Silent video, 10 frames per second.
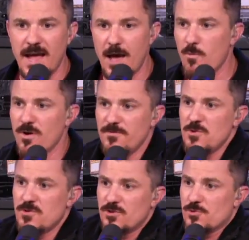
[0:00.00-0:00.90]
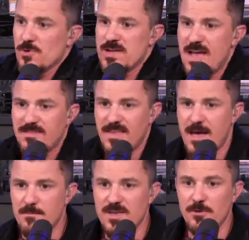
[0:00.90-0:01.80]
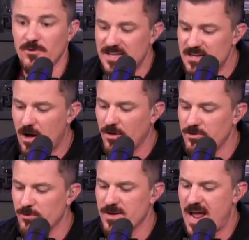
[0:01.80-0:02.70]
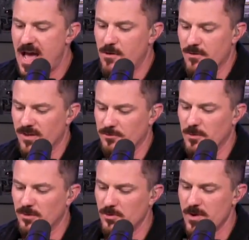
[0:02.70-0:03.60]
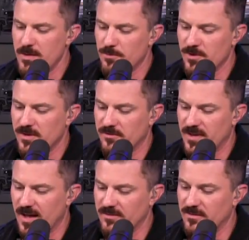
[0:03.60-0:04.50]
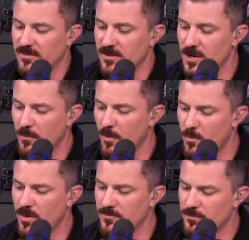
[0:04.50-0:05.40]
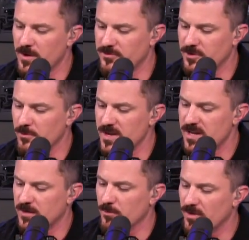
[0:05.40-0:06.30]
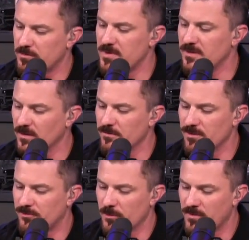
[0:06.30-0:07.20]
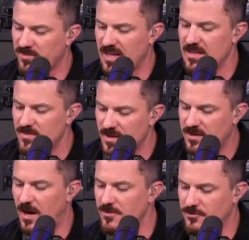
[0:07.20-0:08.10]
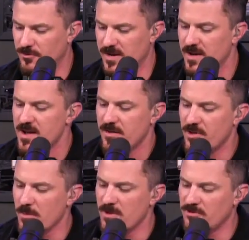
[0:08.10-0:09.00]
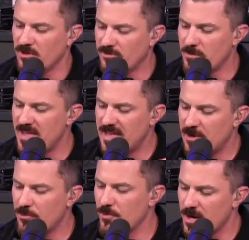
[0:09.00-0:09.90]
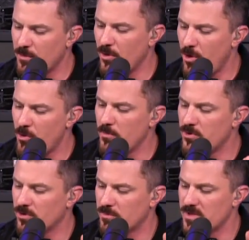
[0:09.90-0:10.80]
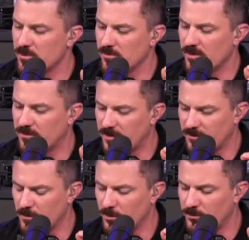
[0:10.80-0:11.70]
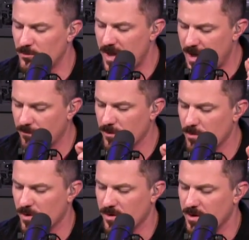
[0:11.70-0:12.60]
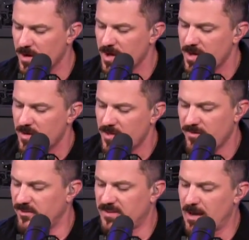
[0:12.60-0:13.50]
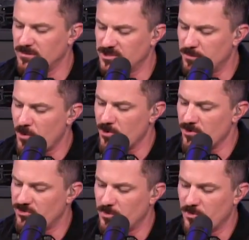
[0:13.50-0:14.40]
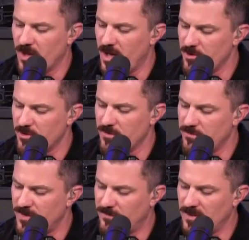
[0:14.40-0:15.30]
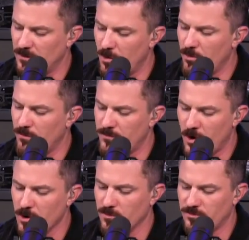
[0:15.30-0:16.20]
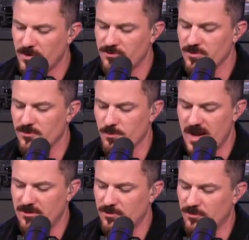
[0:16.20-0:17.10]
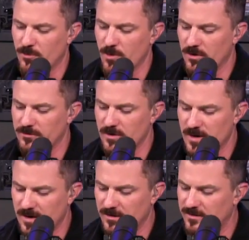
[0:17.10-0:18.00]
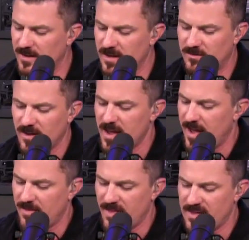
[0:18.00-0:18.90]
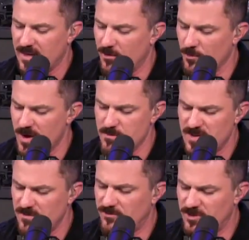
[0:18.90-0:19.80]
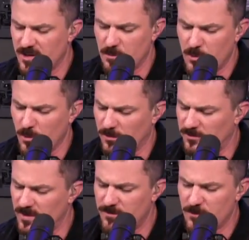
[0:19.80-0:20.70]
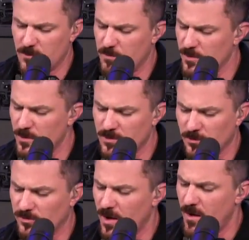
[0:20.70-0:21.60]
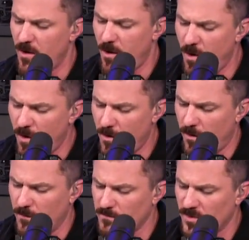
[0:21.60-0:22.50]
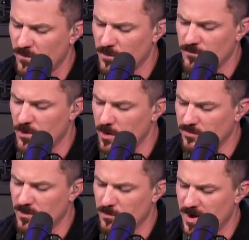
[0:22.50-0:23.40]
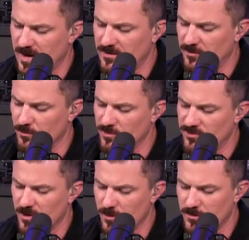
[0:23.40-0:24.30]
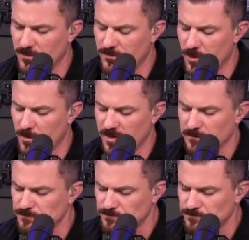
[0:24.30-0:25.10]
And what if you could create that meal in under an hour? That's what Blue Apron is, guys. It's the number one fresh ingredient and recipe delivery service in the country. Their mission is to make incredible home-cooked meals accessible to everyone. They've established a partnership with 150 local farms, fisheries, ranchers across the United States, and they get great beef, chicken, pork, seafood, produce, all from farms that practice regenerative farming.